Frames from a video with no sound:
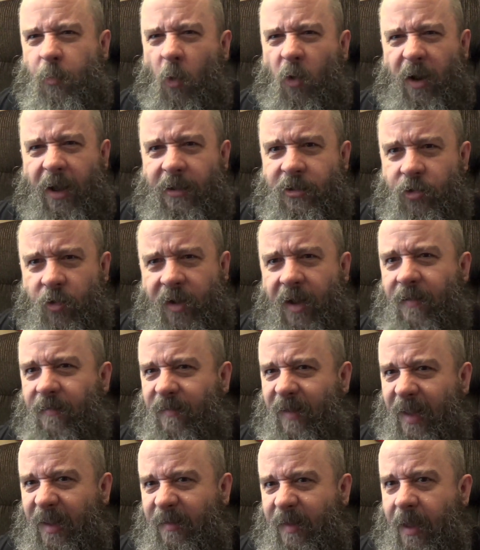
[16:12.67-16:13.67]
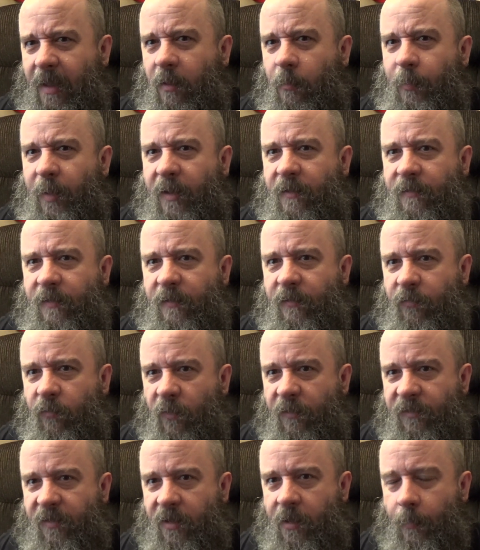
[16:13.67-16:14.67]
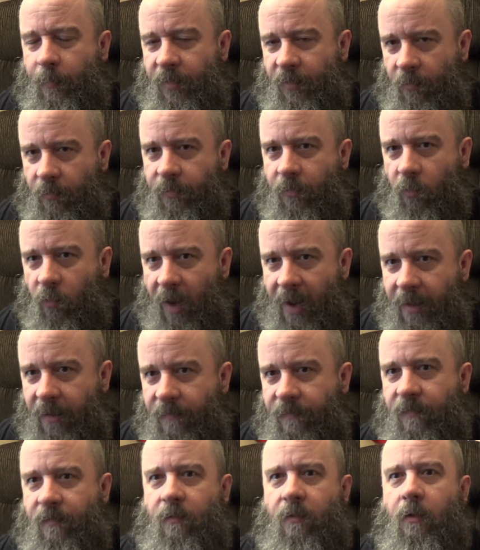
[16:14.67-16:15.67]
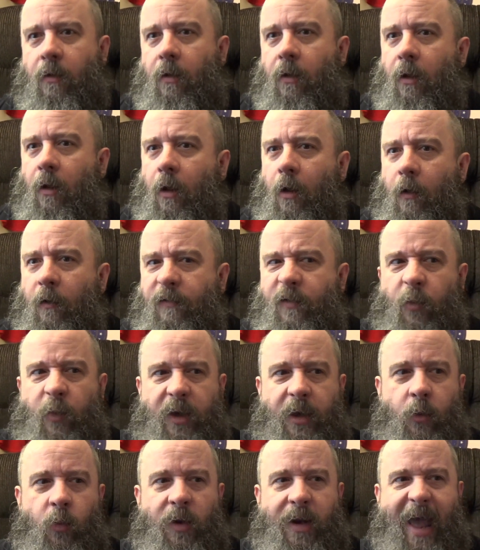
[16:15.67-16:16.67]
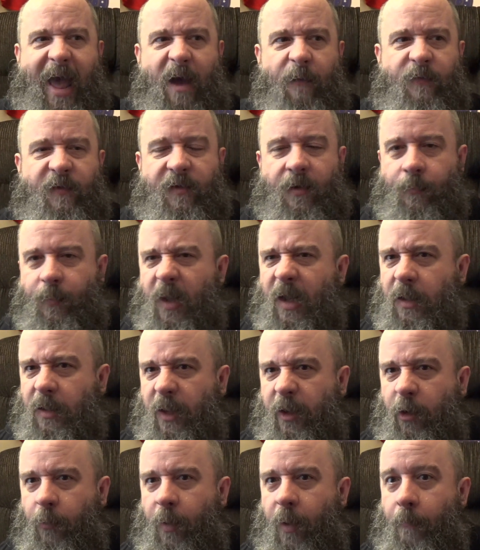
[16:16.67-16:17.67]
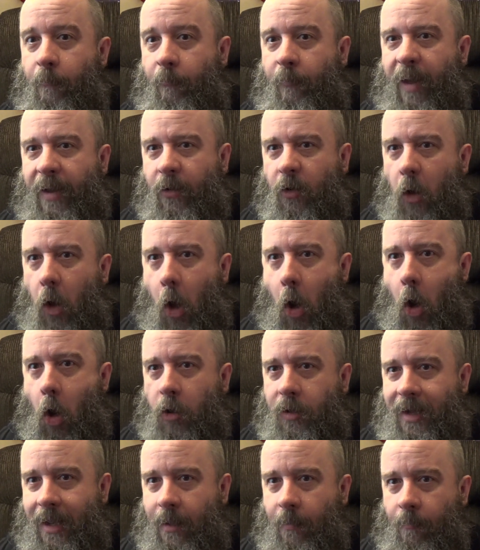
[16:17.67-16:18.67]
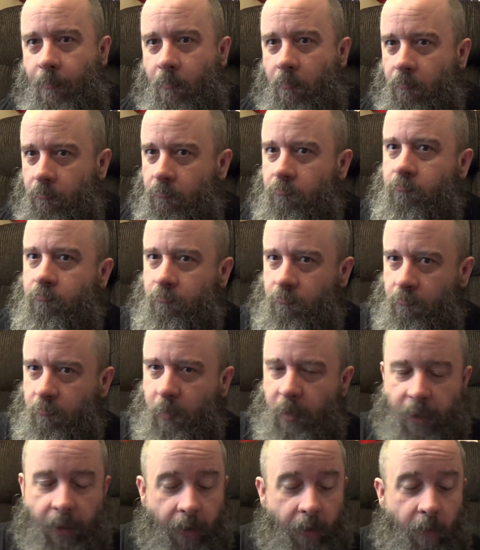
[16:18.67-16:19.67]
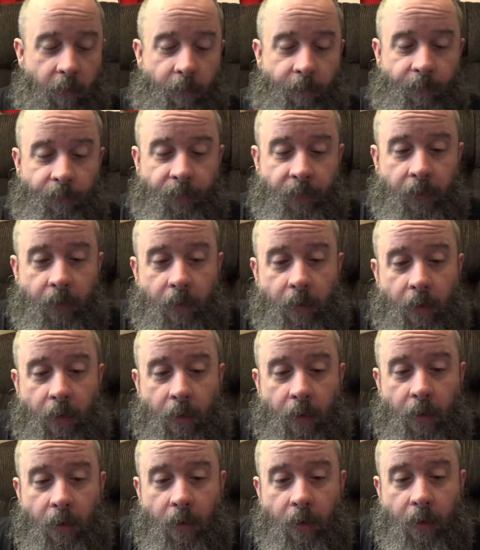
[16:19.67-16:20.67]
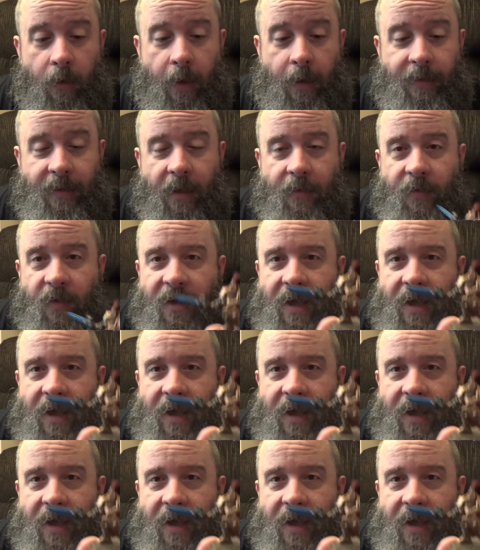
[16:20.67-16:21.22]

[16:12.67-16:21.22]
more intricate detail because he's risen up through the ranks. So he would have something a little bit better on him, you know? And the other